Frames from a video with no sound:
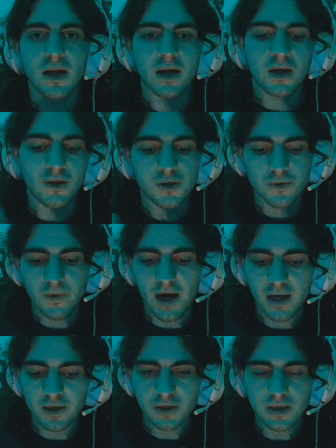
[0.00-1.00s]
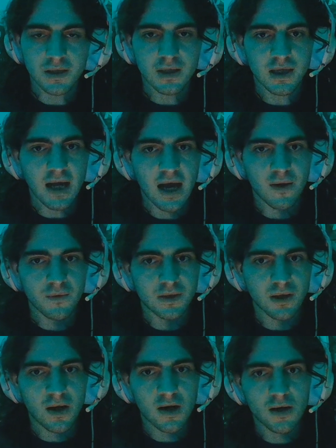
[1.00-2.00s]
at close range at the guy with
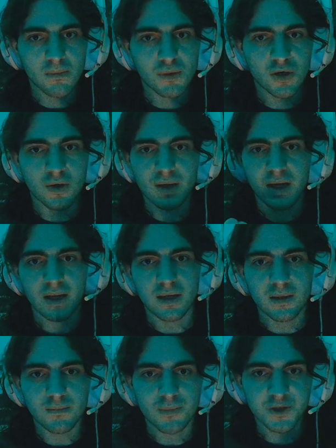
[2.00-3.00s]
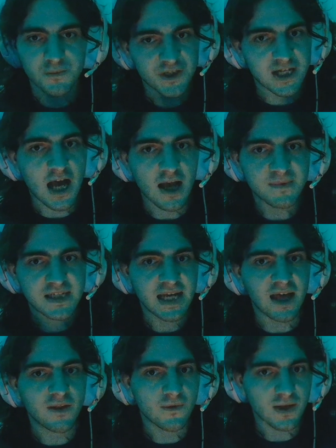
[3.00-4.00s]
the armor multiple times to
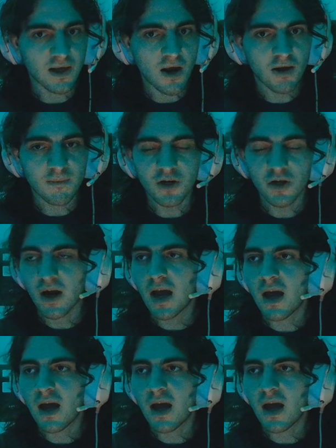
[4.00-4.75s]
get through the armor.